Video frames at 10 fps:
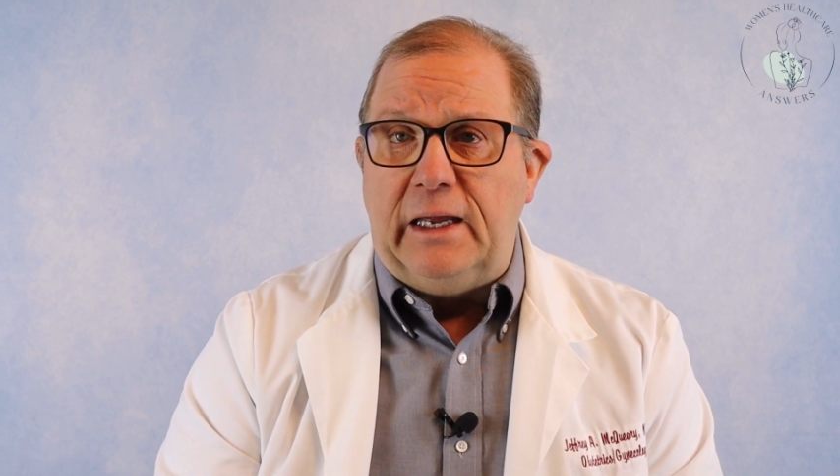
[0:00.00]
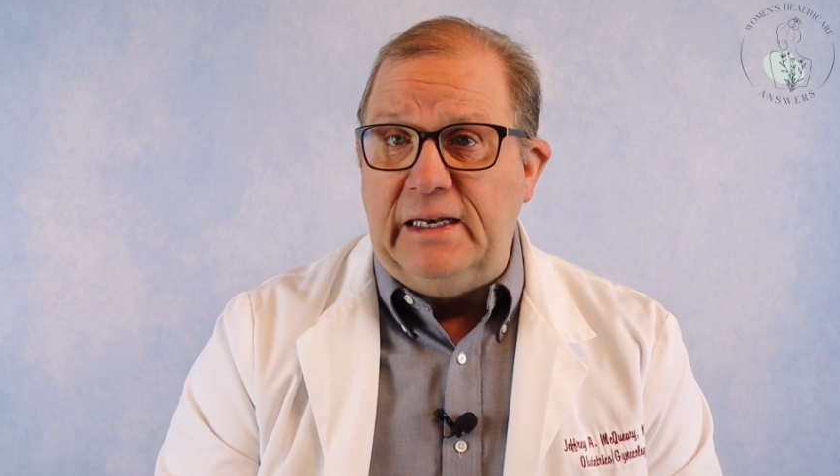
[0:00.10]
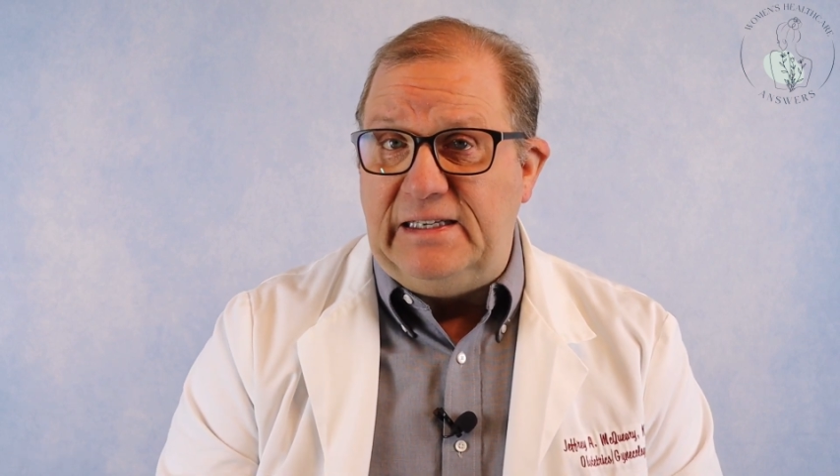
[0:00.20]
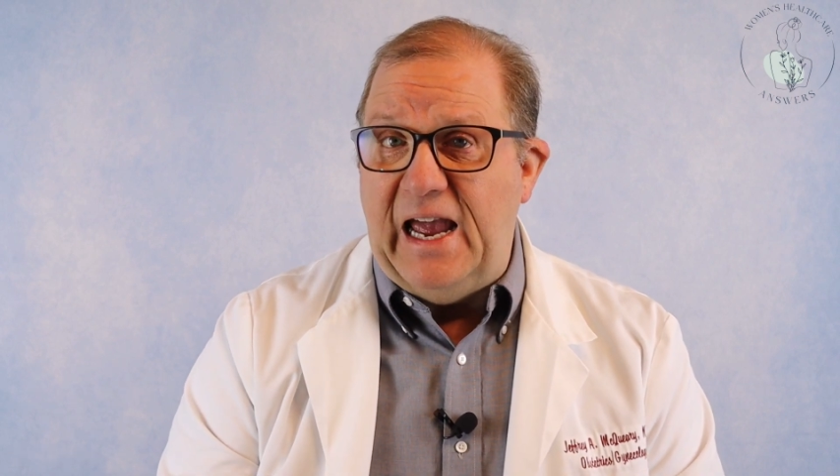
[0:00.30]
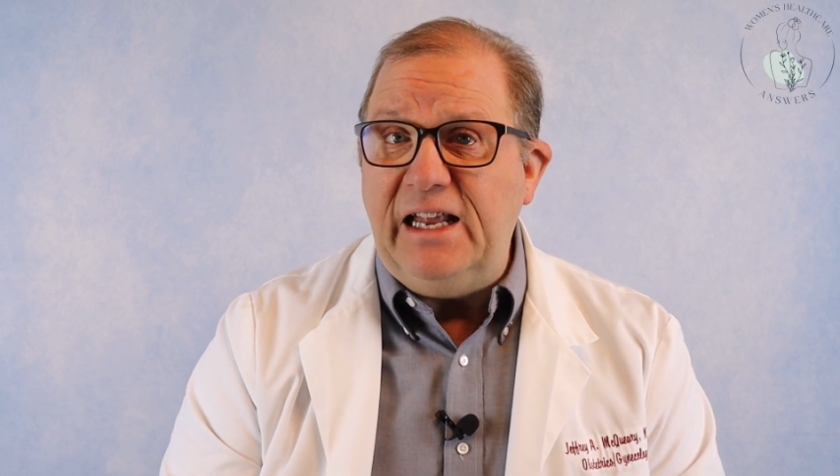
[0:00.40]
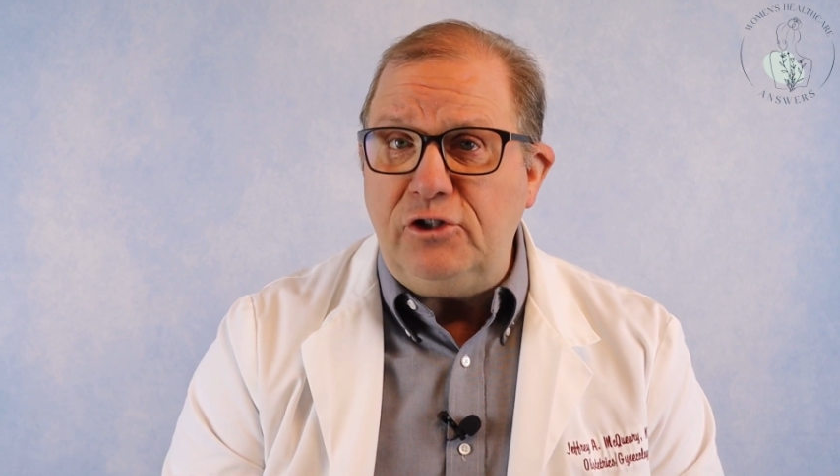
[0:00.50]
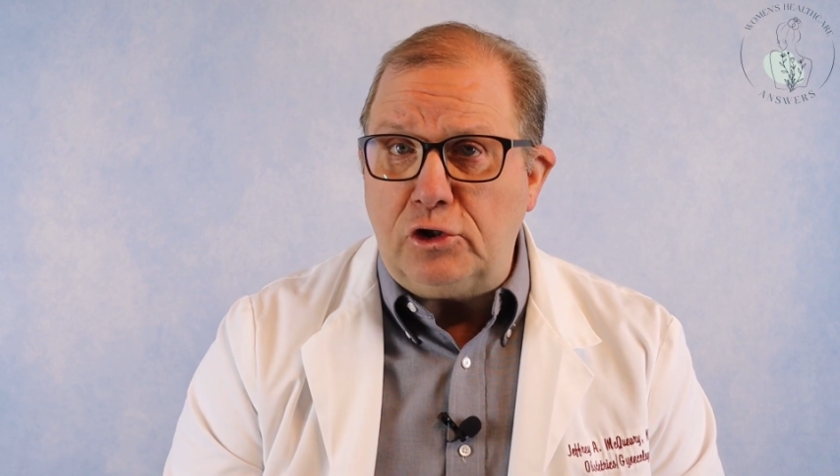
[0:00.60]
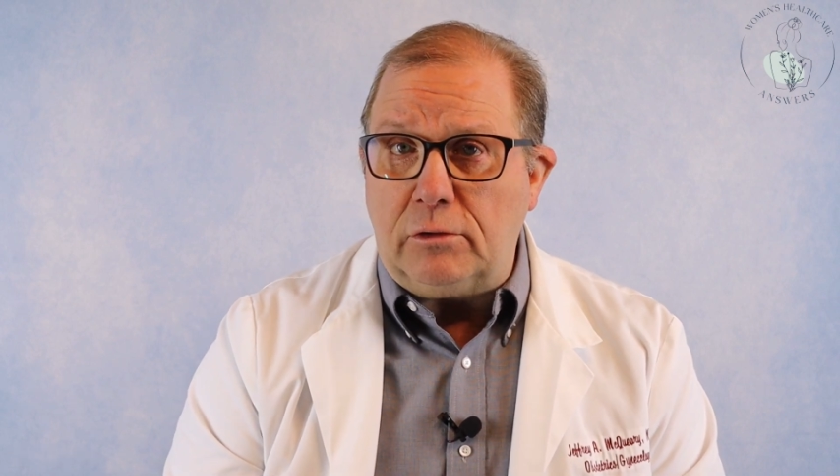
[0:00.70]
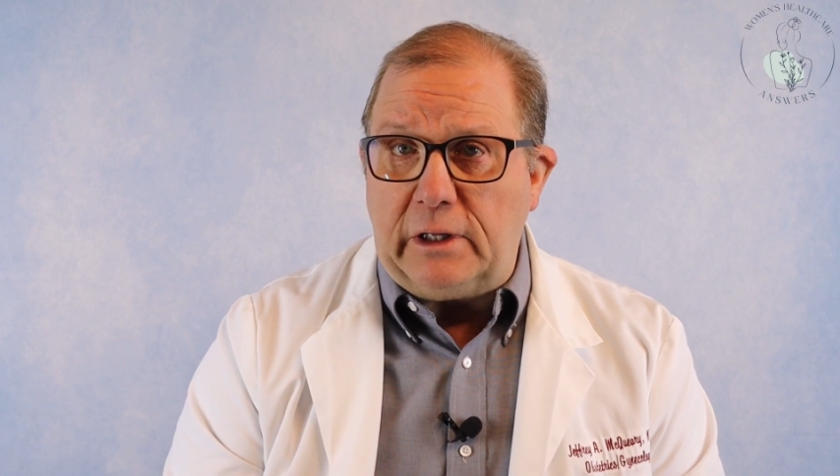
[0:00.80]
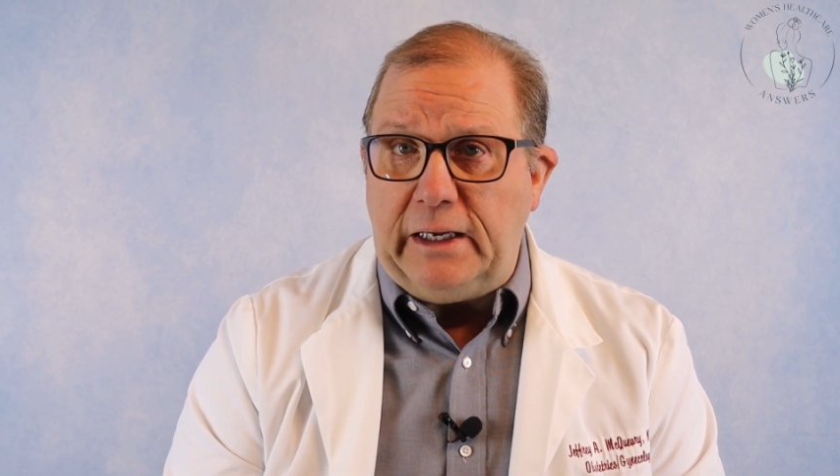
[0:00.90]

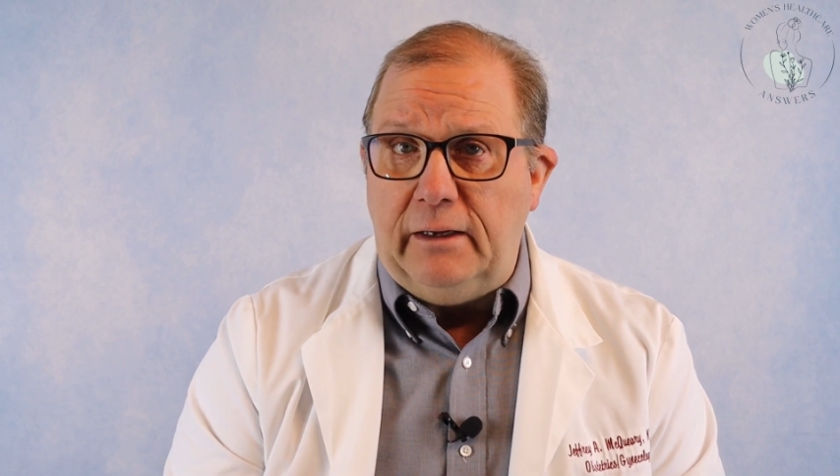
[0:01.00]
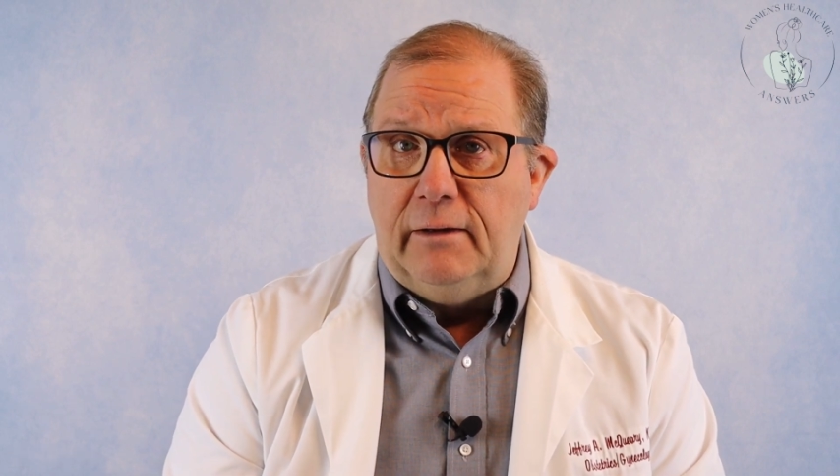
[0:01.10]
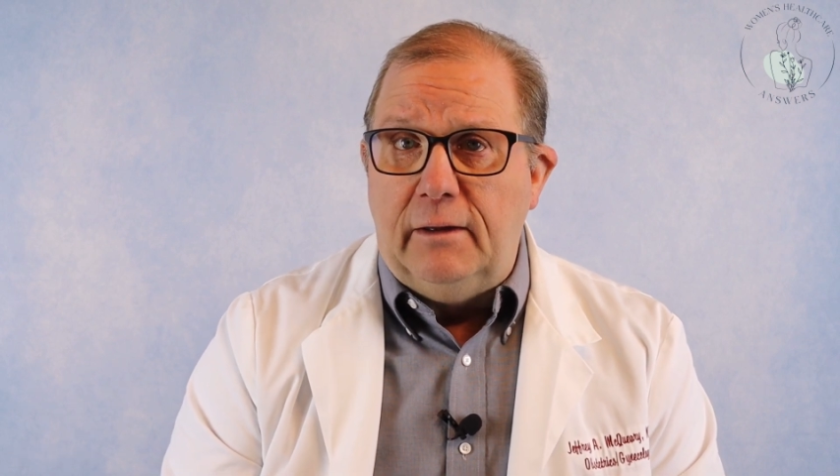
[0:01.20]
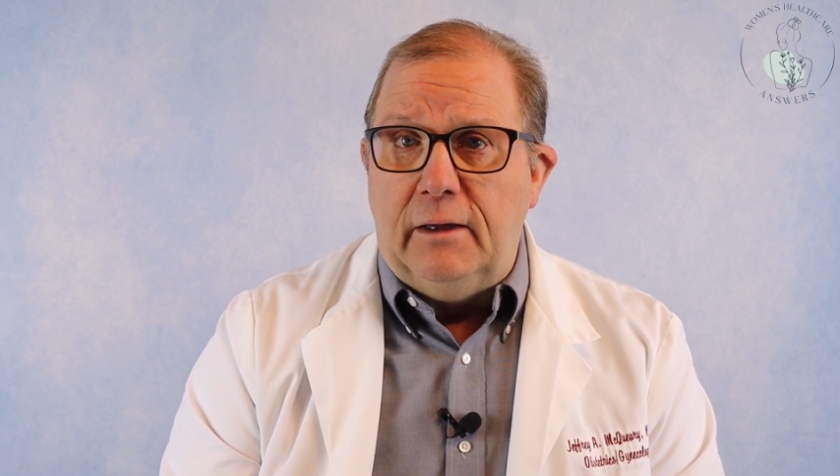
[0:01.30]
intentionally,